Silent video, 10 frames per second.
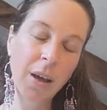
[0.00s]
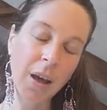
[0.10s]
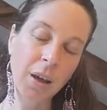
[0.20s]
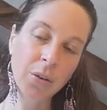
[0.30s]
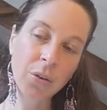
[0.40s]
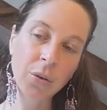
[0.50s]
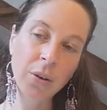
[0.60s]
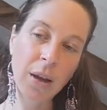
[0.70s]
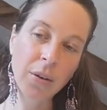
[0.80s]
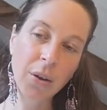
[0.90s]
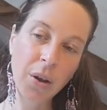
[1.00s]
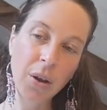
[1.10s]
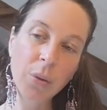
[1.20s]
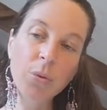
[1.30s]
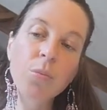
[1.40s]
And so that
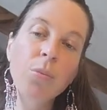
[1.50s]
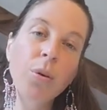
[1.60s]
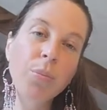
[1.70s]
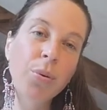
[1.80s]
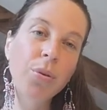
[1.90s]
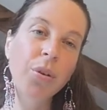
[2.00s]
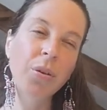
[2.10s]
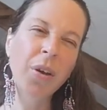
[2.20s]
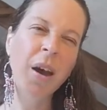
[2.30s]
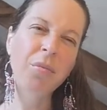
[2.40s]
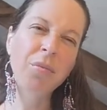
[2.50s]
it was more important to have